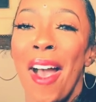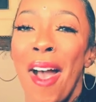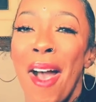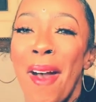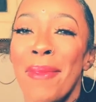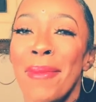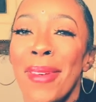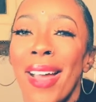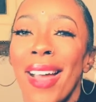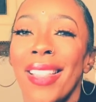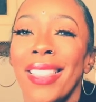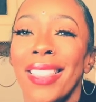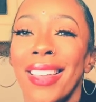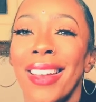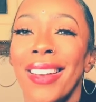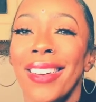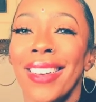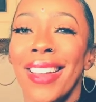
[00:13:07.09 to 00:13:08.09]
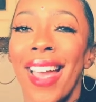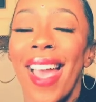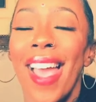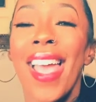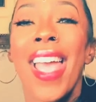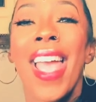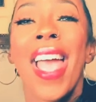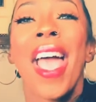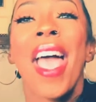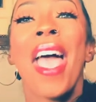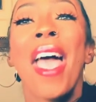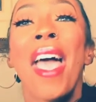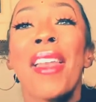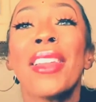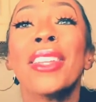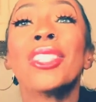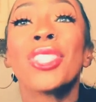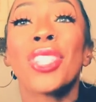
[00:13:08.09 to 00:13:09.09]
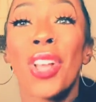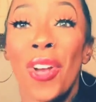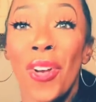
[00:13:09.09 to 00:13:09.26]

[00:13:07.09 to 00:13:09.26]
I'm not there yet. And it's